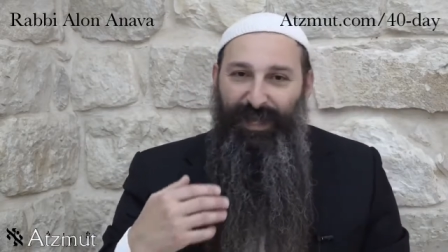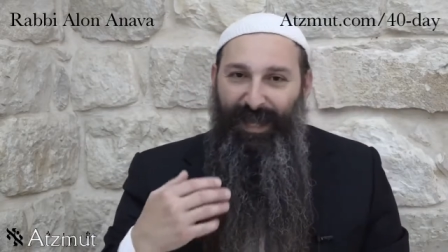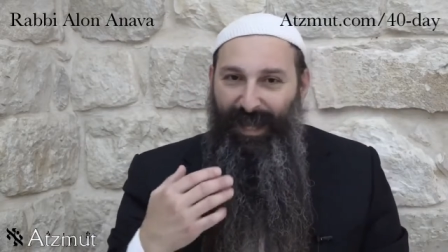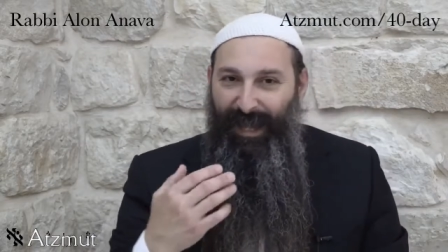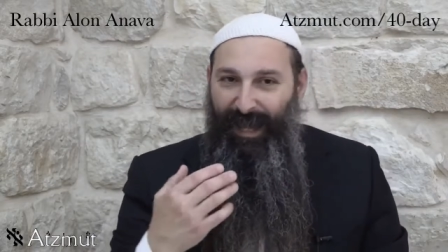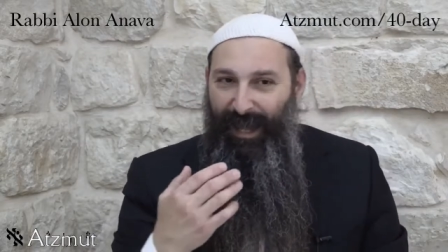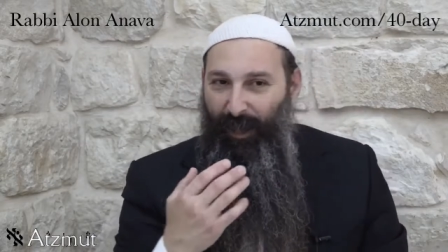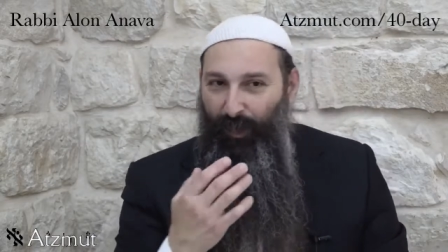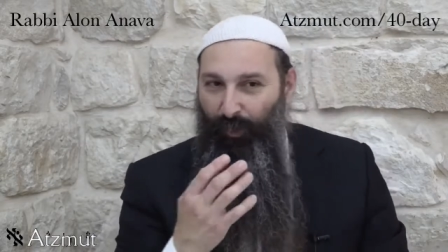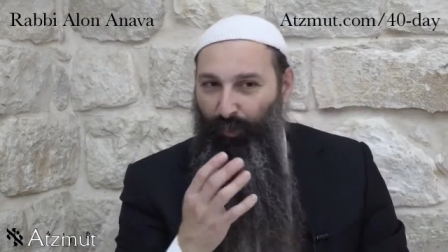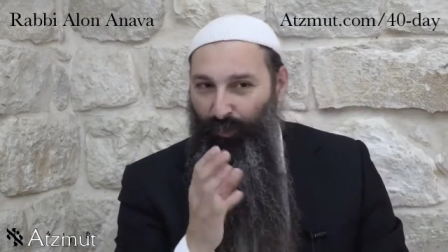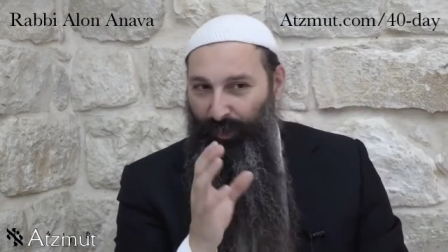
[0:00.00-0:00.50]

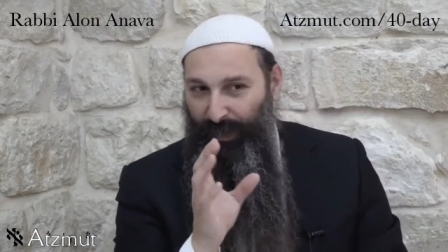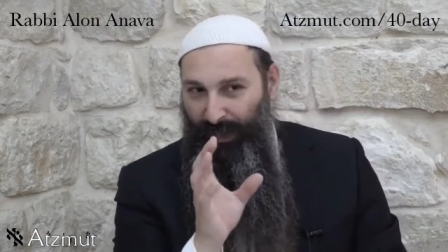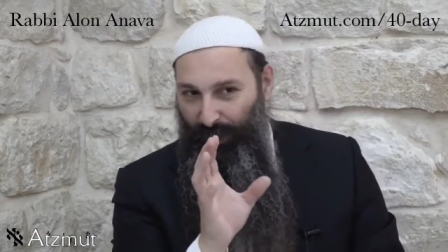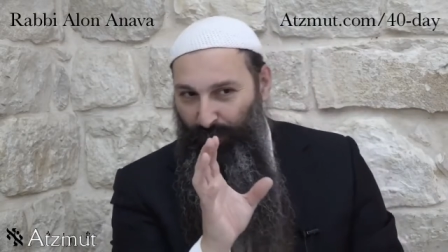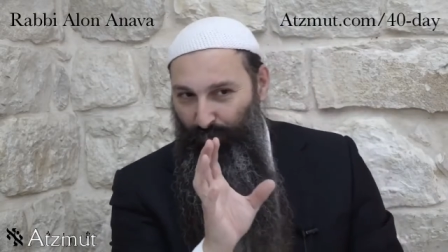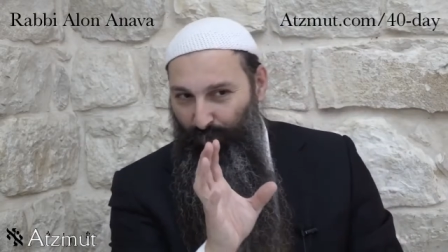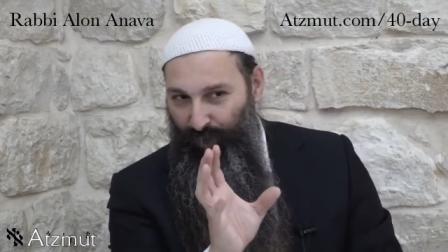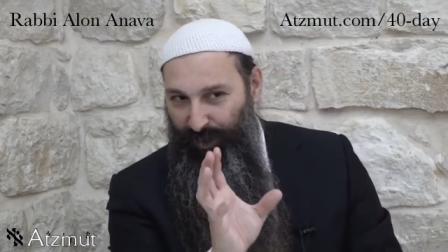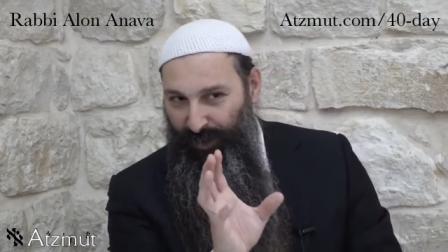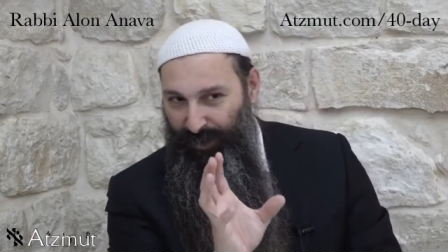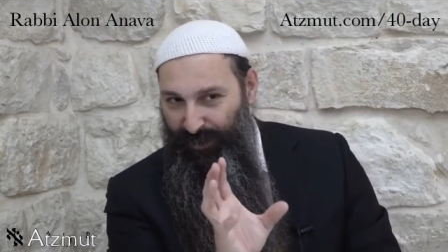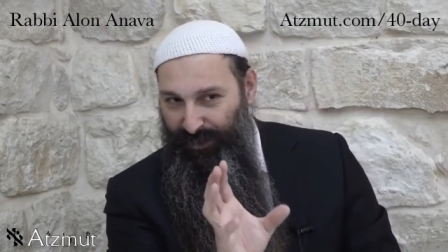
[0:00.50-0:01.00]
how we
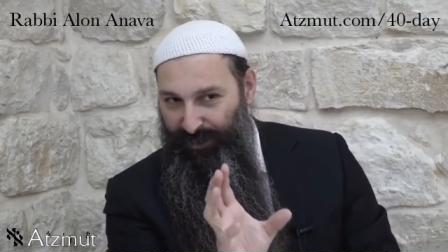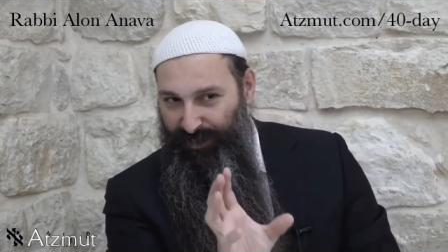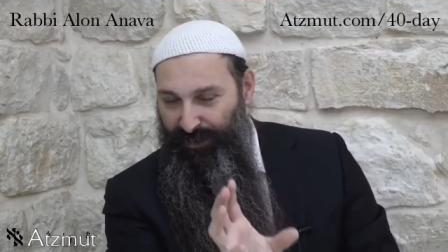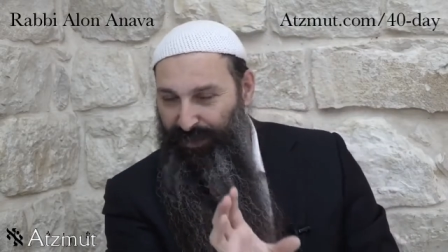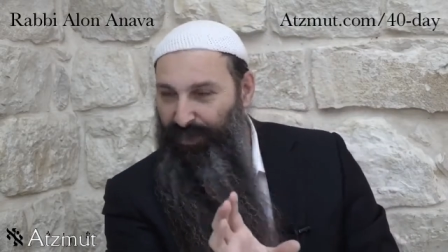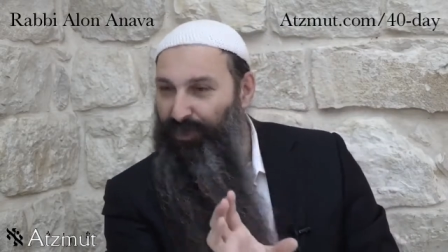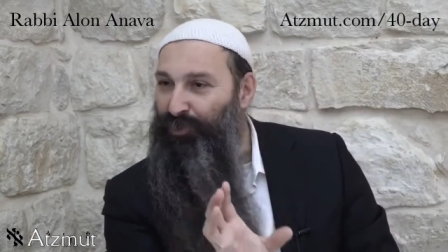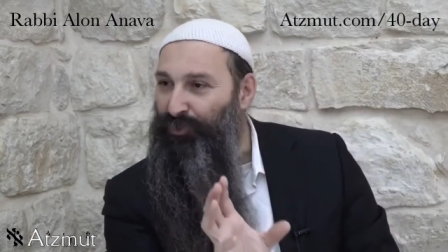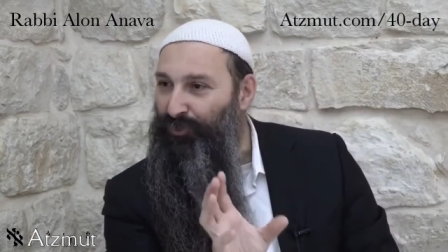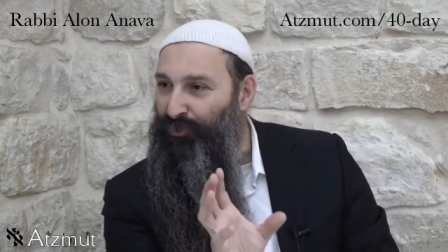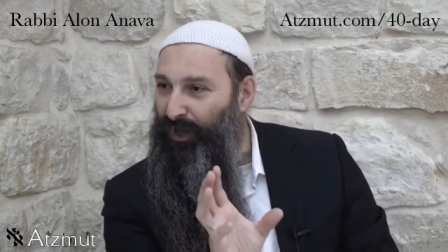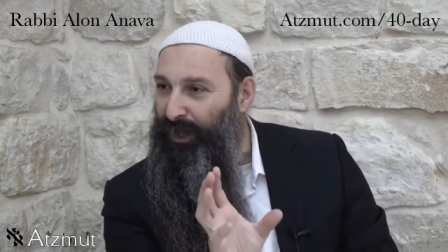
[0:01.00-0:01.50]
look at a
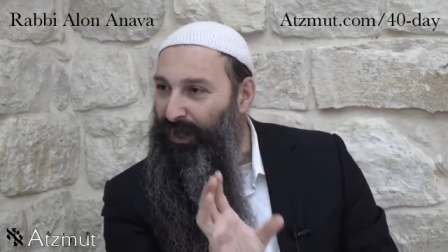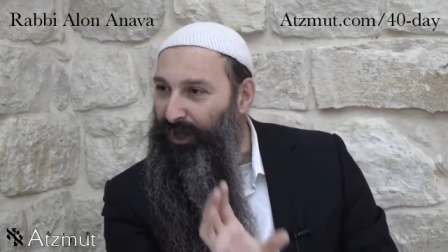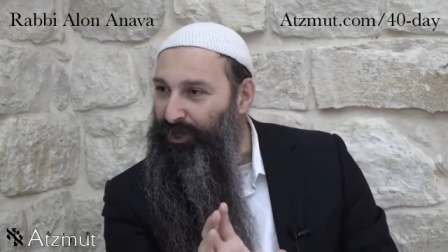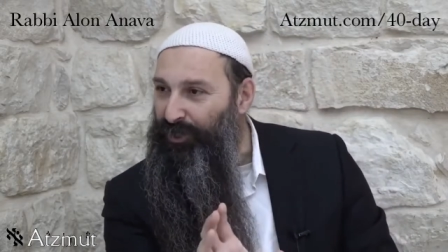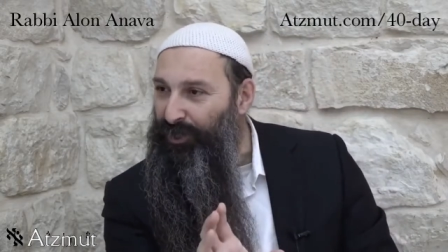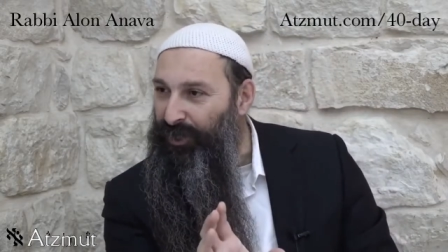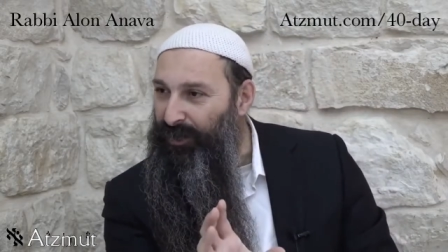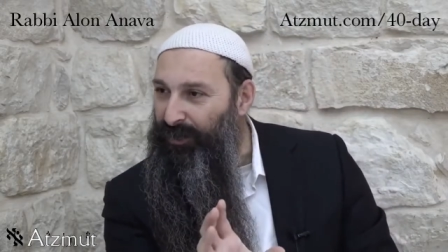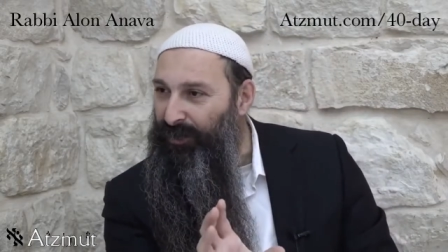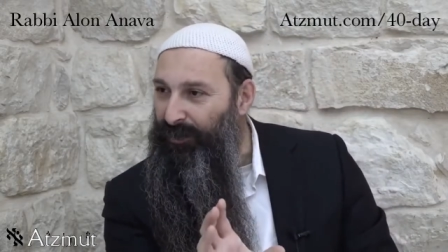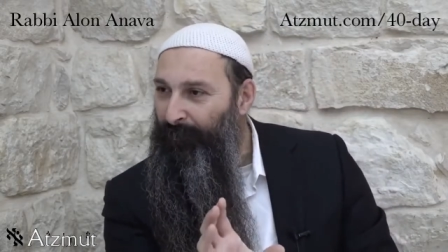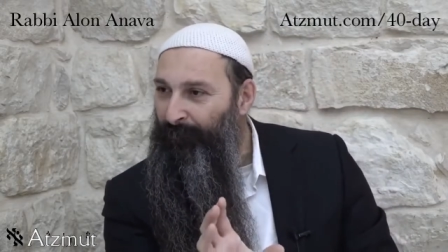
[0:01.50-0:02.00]

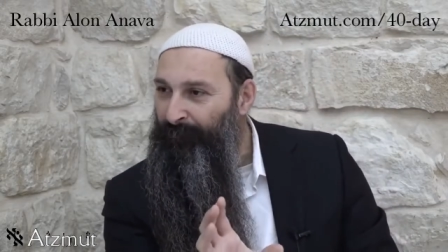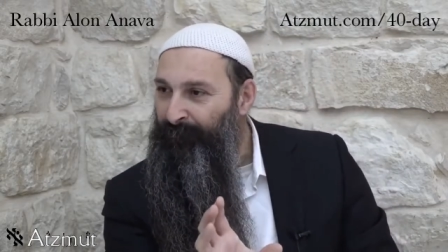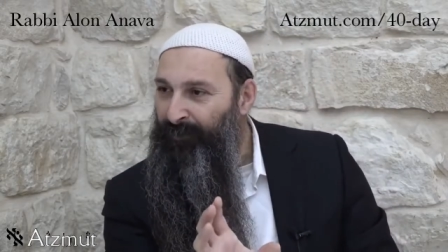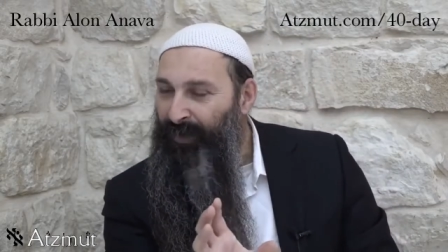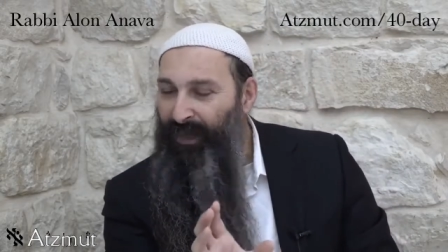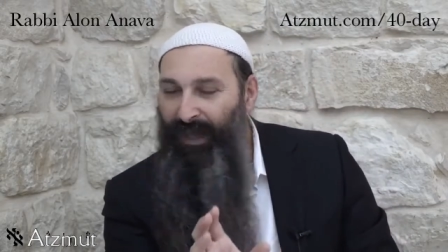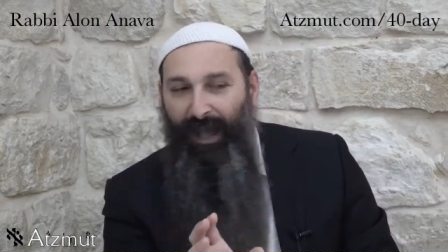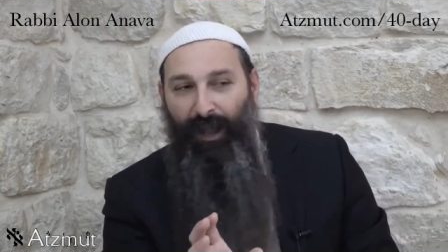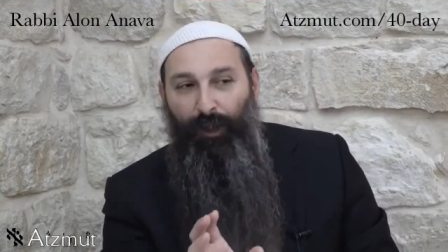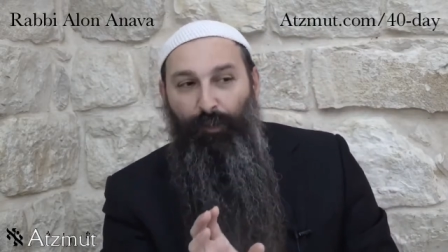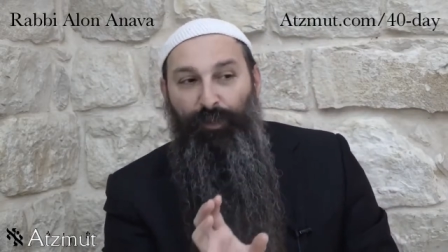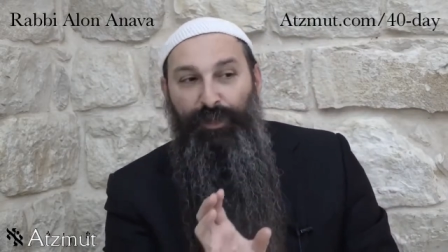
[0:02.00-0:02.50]
situation,
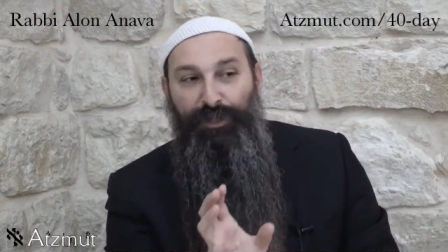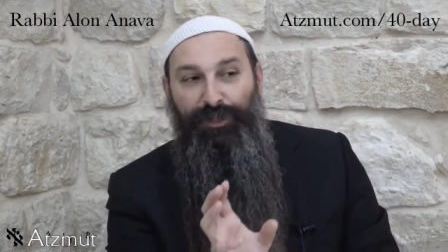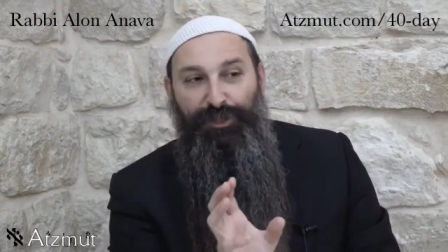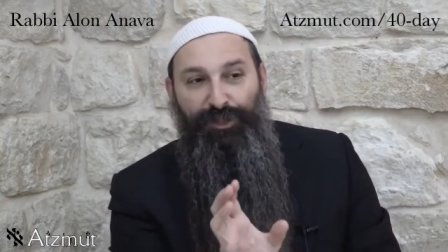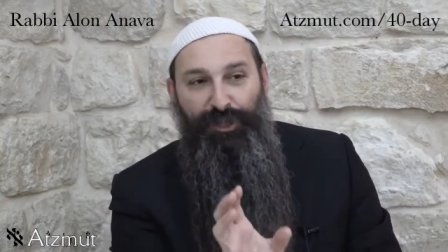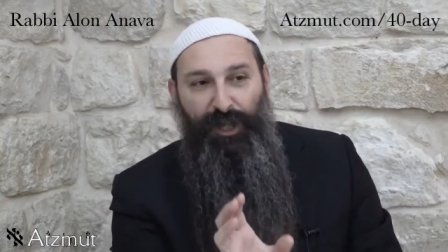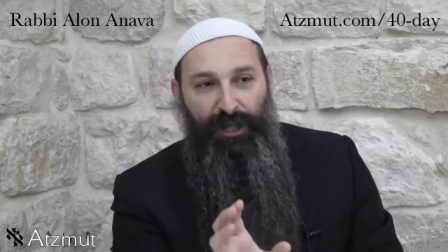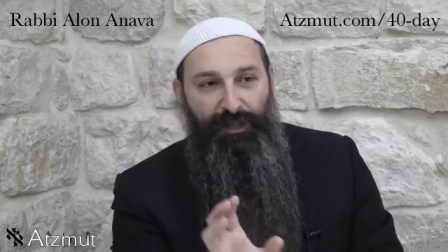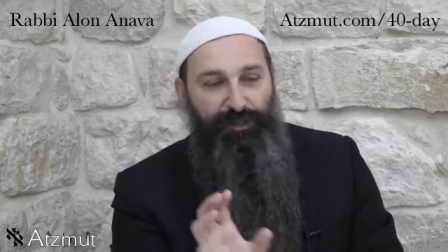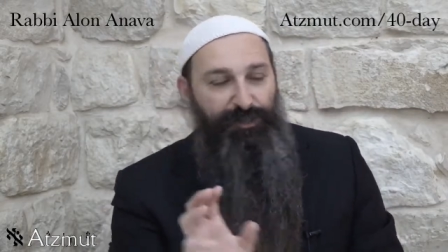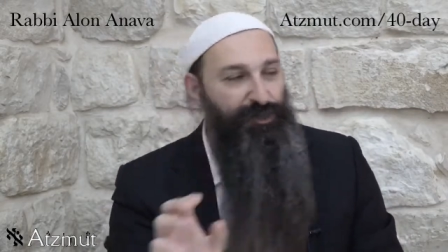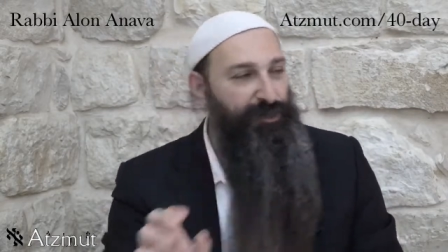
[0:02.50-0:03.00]
how we
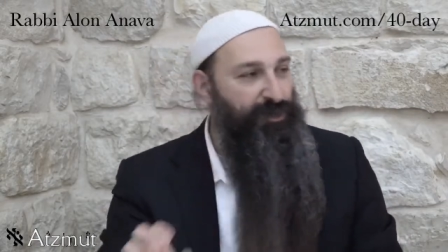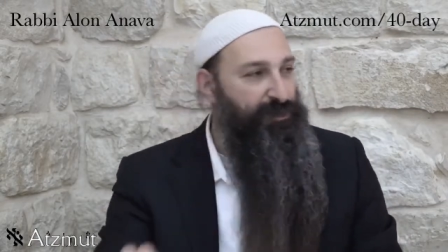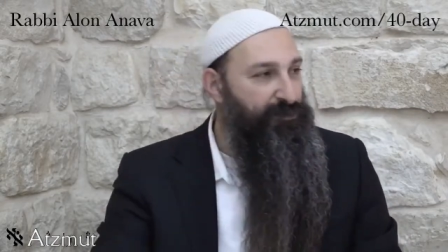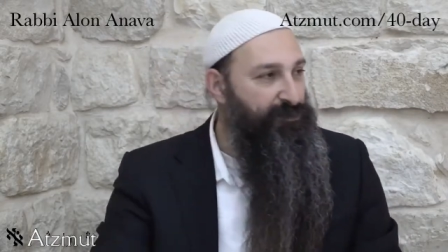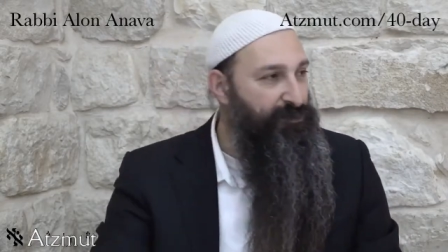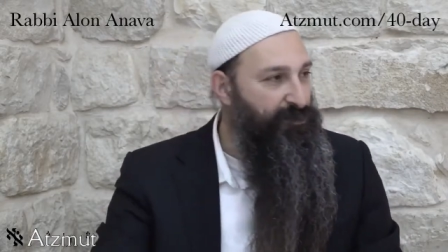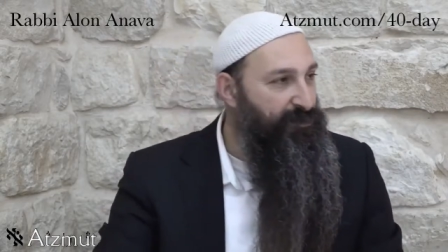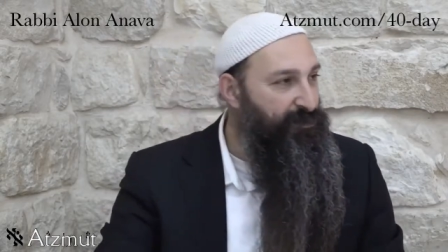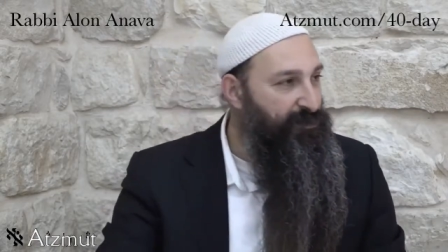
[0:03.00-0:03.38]
judge it.